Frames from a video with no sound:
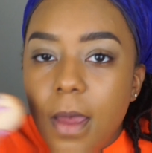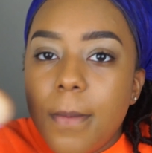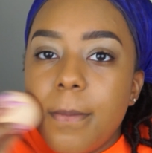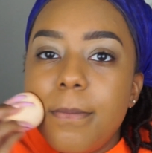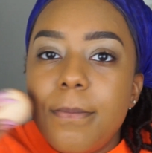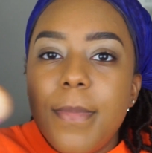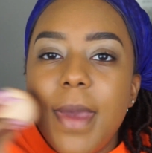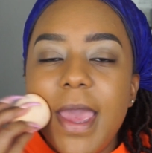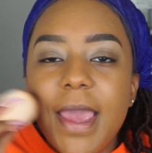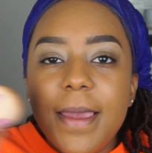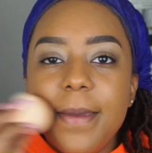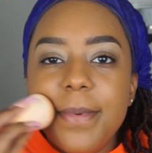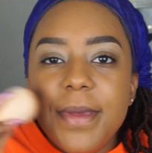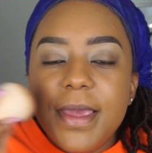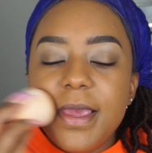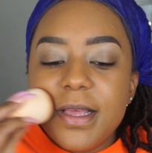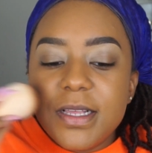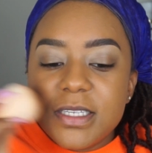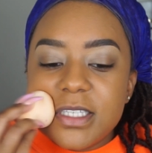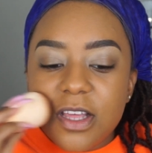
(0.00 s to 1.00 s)

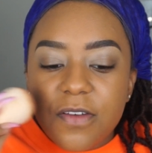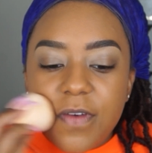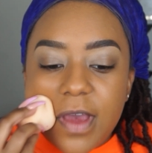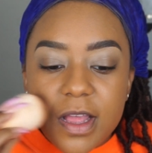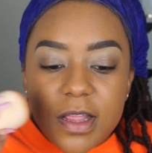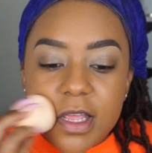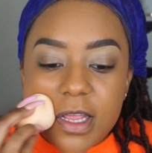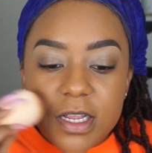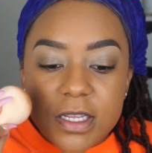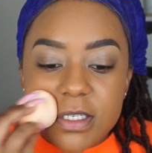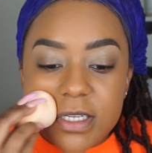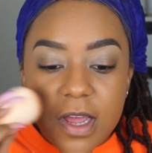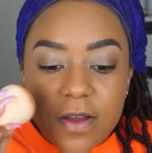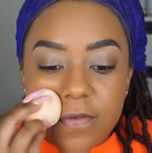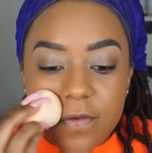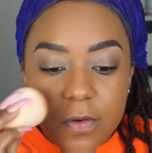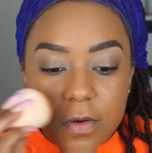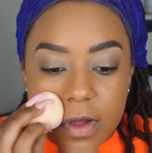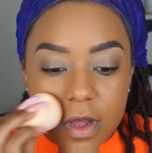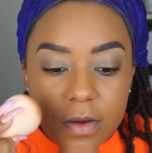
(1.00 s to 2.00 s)
Maybe it's the fact that it's
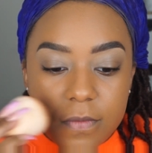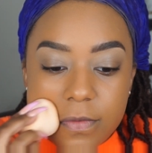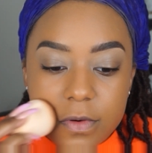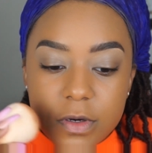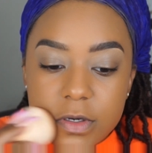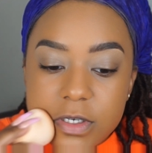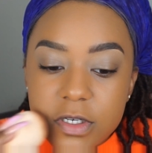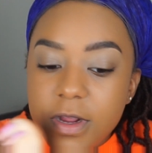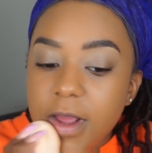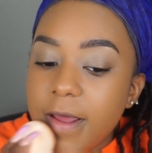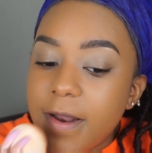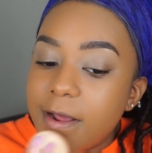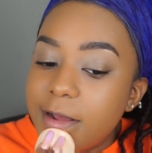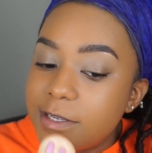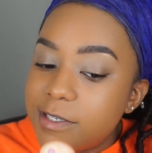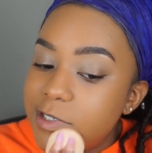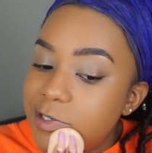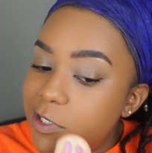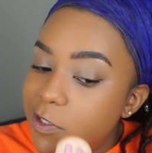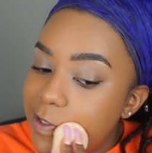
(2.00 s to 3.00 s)
not full coverage and
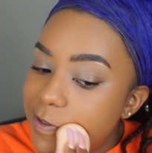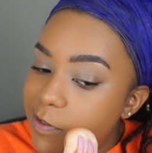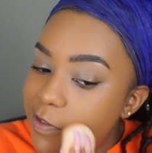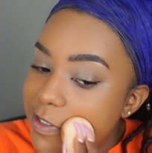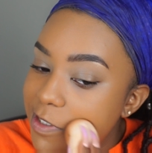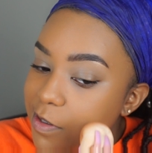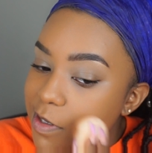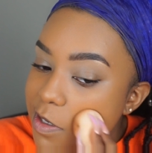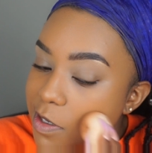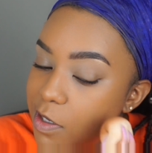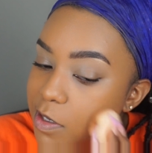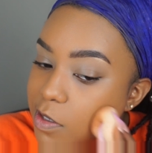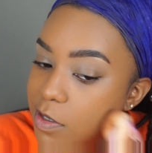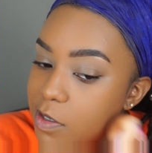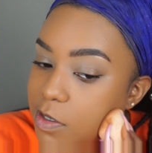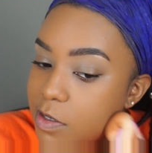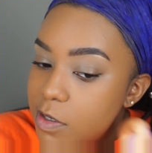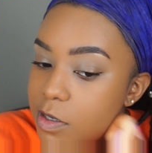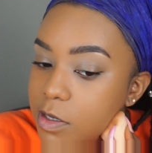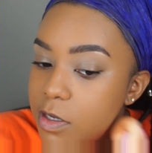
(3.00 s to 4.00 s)
I still see
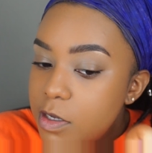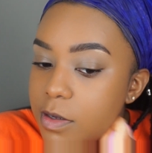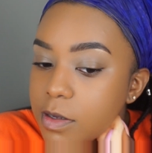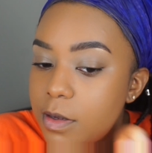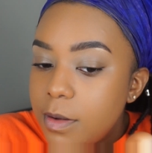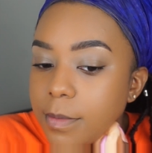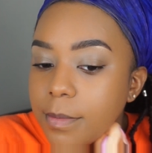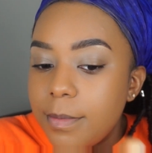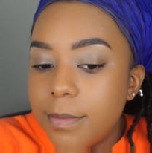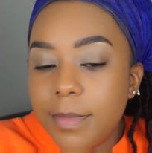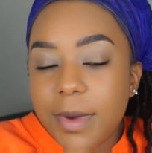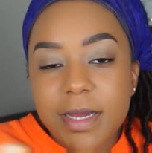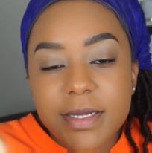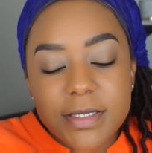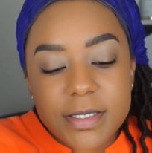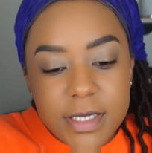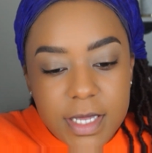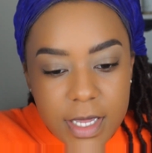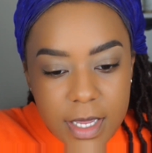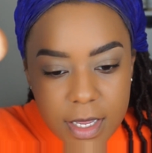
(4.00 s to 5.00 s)
my
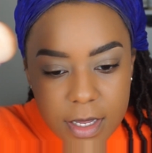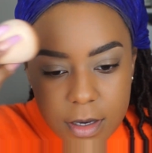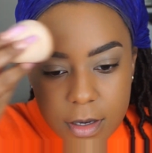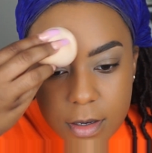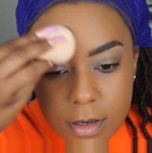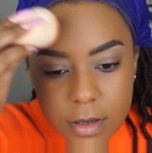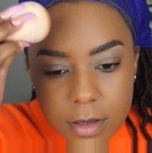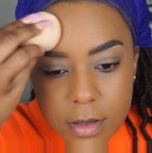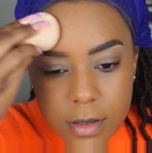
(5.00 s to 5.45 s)
skin